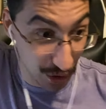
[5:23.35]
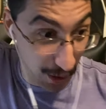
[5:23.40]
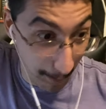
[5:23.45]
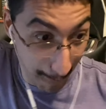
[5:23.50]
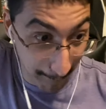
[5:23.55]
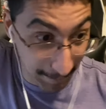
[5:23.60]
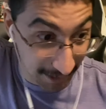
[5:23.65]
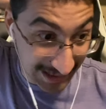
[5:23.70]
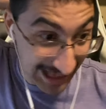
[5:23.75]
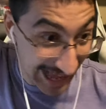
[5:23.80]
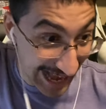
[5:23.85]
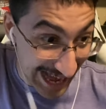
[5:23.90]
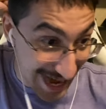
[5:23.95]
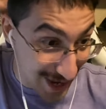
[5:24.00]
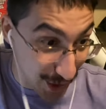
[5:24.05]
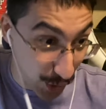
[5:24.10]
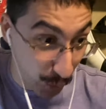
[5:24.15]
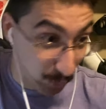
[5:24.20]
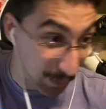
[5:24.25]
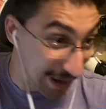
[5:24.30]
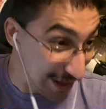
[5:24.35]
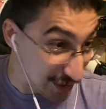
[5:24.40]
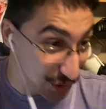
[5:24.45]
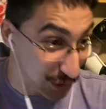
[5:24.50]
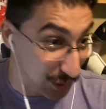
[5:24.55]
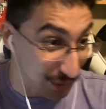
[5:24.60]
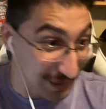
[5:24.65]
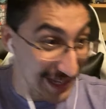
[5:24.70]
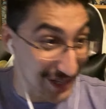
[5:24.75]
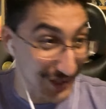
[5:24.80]
Blade
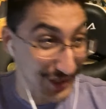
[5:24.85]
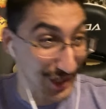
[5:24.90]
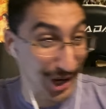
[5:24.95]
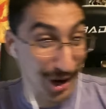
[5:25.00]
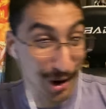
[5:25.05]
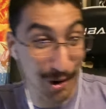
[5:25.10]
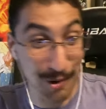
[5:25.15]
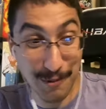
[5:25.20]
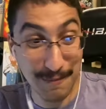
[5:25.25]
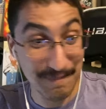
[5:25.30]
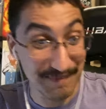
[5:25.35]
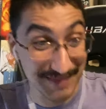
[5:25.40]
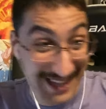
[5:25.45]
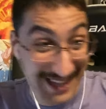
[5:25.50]
original Ichigo.